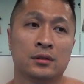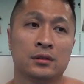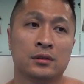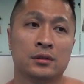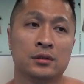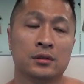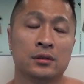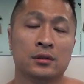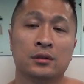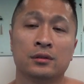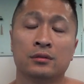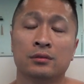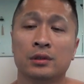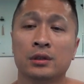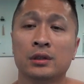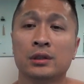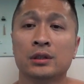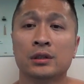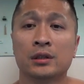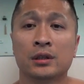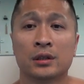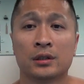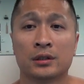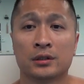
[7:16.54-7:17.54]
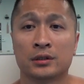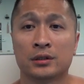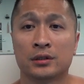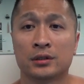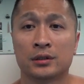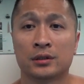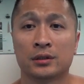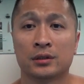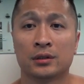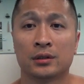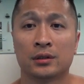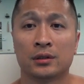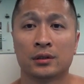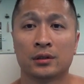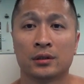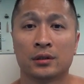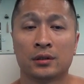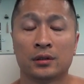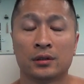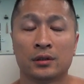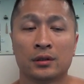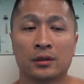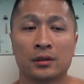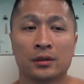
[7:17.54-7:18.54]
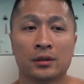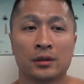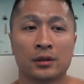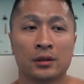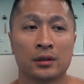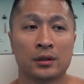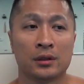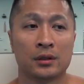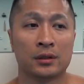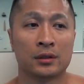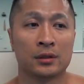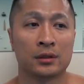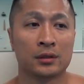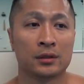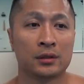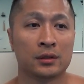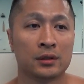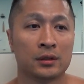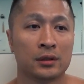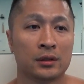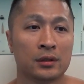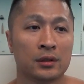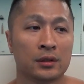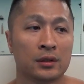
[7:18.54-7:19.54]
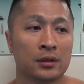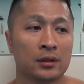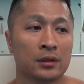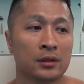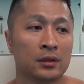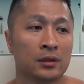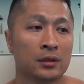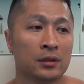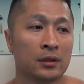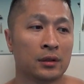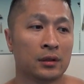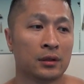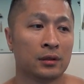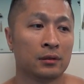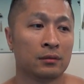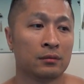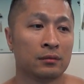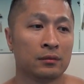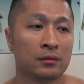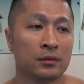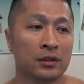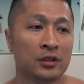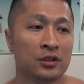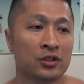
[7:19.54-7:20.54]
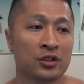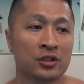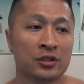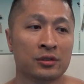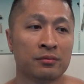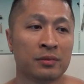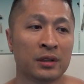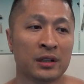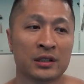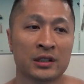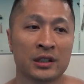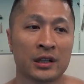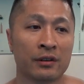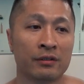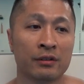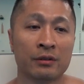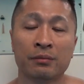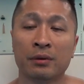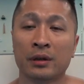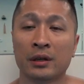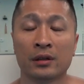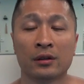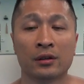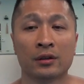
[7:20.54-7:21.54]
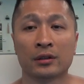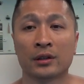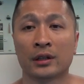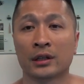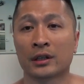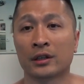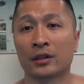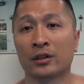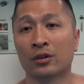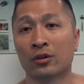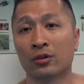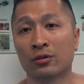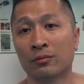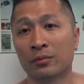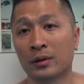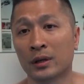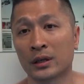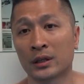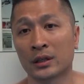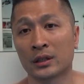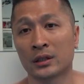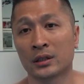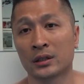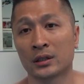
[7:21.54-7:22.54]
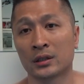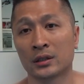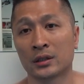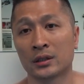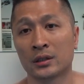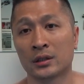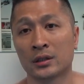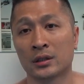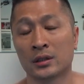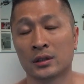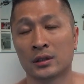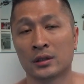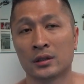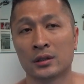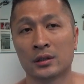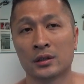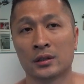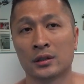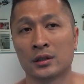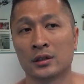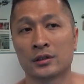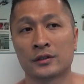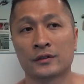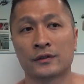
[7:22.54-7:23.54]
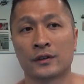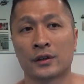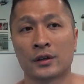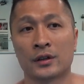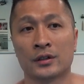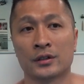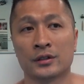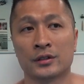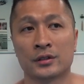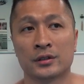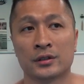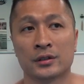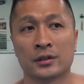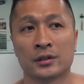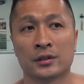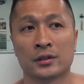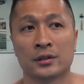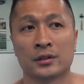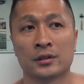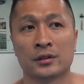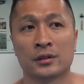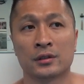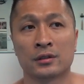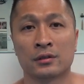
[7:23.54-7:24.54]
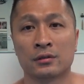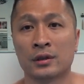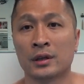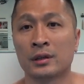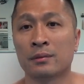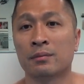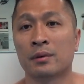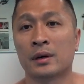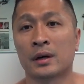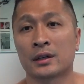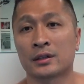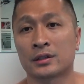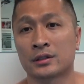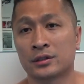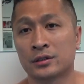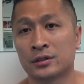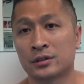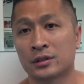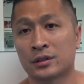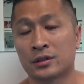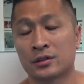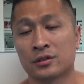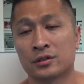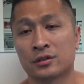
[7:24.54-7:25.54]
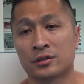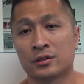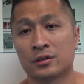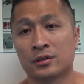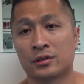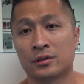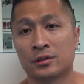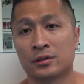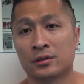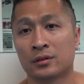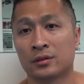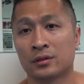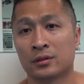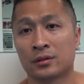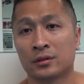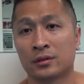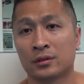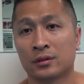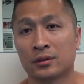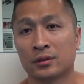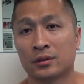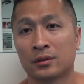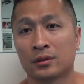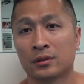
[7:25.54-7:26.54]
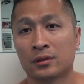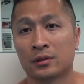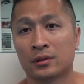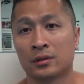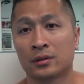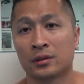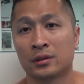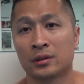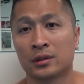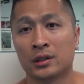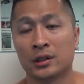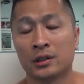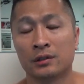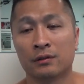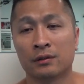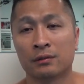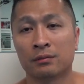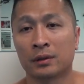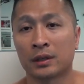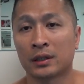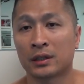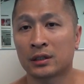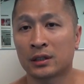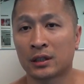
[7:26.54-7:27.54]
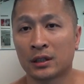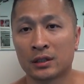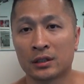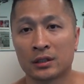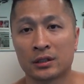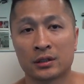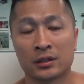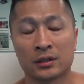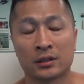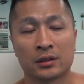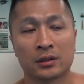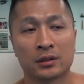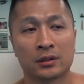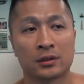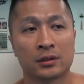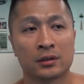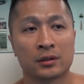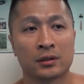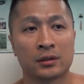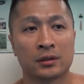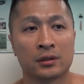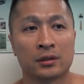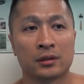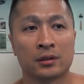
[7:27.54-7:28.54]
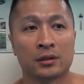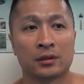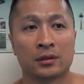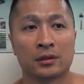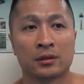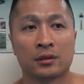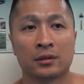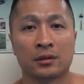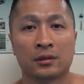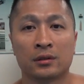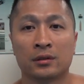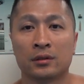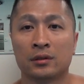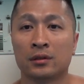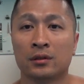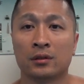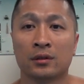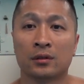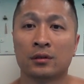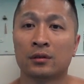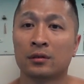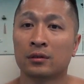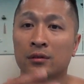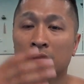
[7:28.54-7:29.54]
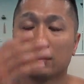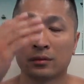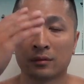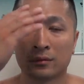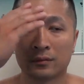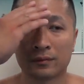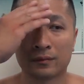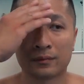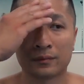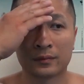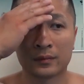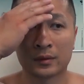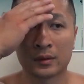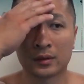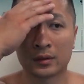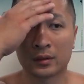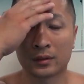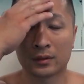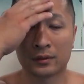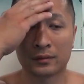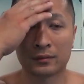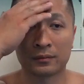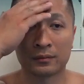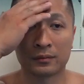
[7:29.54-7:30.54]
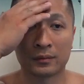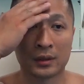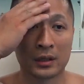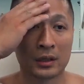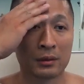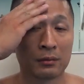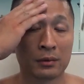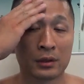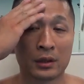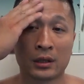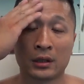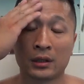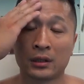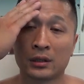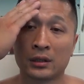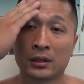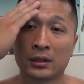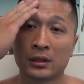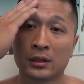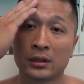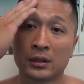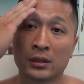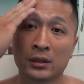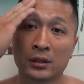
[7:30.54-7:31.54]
You know it really does, and um, it just makes everybody look like a nobody as far as the great boxers are concerned. Even Mike Tyson, you know, um, Muhammad Ali,